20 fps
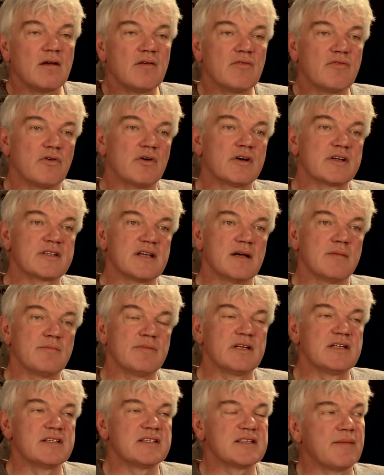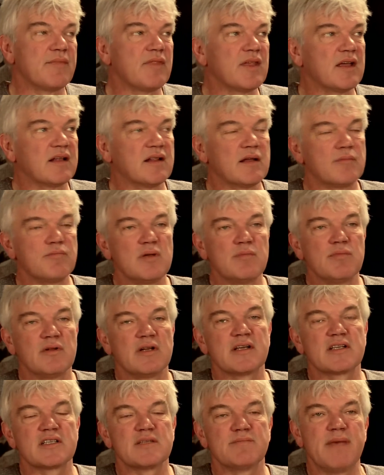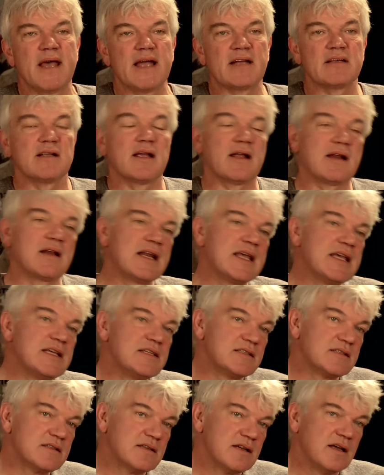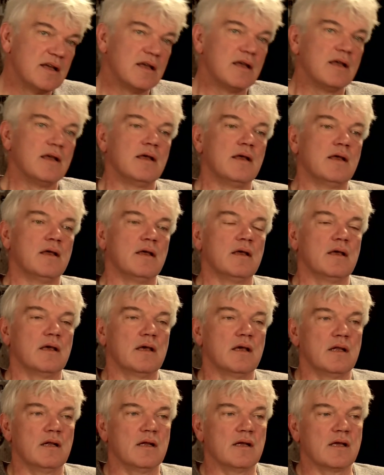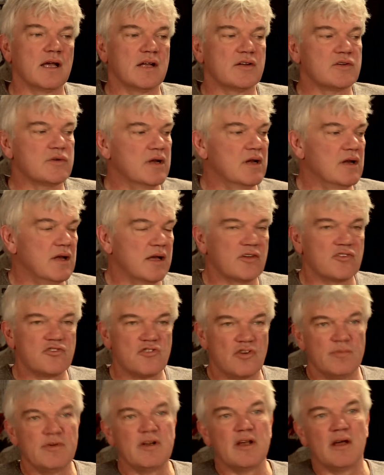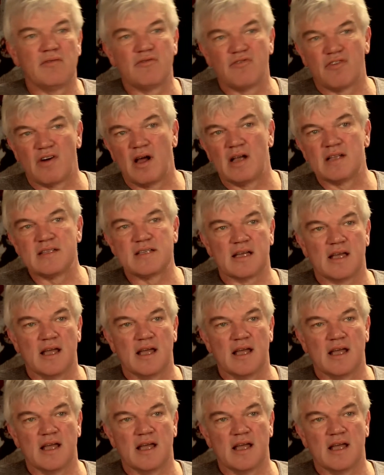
for example, is something that people expect, at least in a country like Germany and France.